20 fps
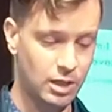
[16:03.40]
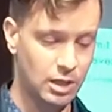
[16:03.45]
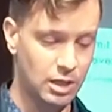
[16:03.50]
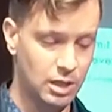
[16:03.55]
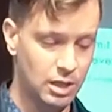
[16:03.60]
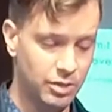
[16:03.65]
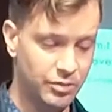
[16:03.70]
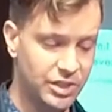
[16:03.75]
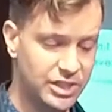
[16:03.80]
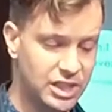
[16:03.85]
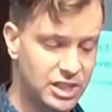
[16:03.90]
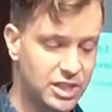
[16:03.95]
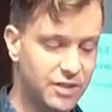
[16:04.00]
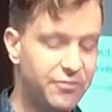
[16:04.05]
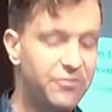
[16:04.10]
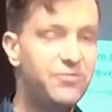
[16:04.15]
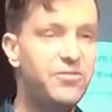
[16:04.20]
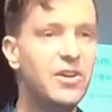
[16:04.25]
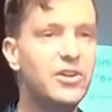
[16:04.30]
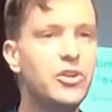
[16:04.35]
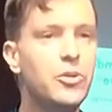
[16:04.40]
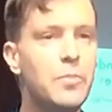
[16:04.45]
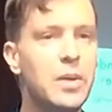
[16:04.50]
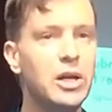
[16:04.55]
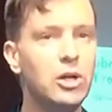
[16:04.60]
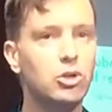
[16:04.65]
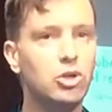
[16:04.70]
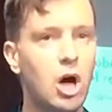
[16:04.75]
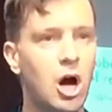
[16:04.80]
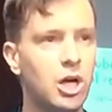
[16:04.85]
This is a fundamental
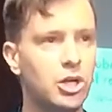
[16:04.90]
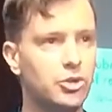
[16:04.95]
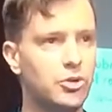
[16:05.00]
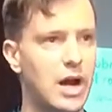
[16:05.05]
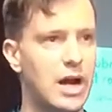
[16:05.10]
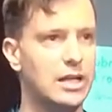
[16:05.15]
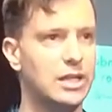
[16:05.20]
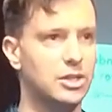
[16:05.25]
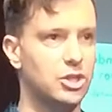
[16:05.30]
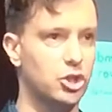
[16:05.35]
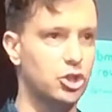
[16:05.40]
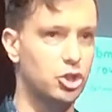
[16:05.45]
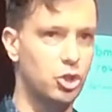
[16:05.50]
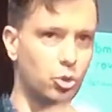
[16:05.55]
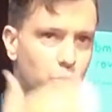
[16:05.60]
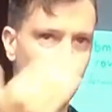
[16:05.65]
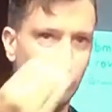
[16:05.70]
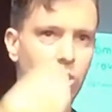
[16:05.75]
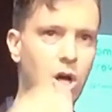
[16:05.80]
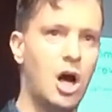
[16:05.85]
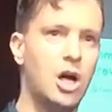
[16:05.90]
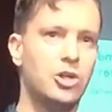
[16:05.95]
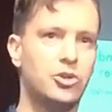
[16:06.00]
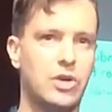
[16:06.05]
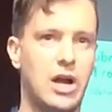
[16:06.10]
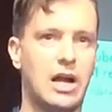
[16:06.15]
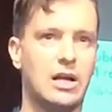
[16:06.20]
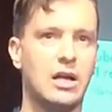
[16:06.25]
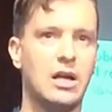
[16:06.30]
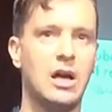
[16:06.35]
contract. It's a social
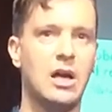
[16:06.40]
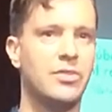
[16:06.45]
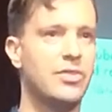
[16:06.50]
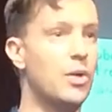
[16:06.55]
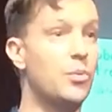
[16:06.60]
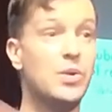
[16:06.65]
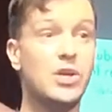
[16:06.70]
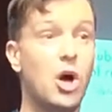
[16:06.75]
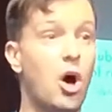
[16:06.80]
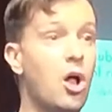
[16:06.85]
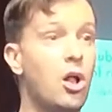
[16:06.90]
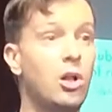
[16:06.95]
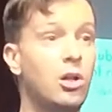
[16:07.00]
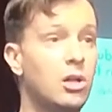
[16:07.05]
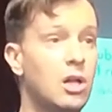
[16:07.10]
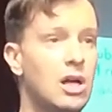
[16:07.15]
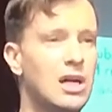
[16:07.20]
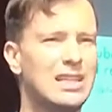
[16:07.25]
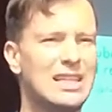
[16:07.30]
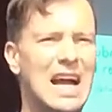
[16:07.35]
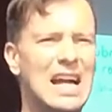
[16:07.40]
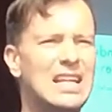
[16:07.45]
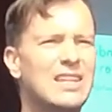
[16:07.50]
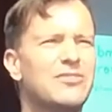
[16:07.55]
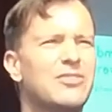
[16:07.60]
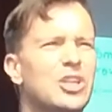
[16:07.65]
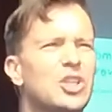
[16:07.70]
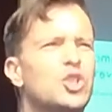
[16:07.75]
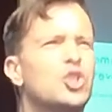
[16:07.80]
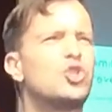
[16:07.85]
contract that we all kind of
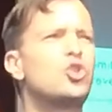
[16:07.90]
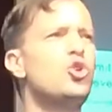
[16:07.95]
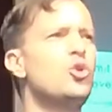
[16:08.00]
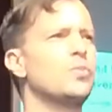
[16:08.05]
assume,